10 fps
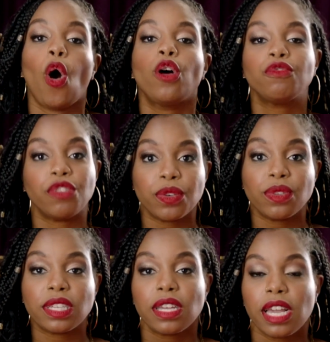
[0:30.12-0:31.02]
En
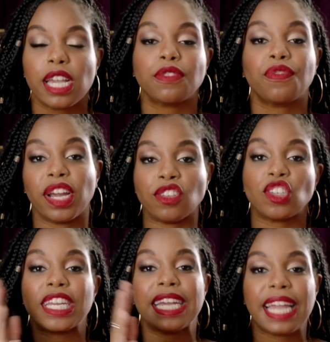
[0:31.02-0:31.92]
route is
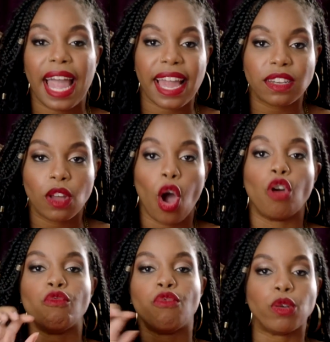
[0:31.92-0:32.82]
French, E-N,
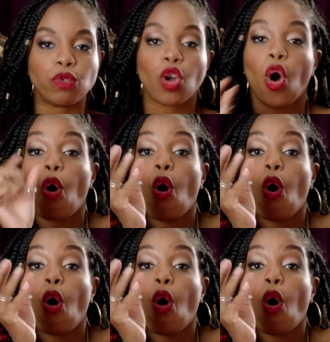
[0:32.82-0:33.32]
route,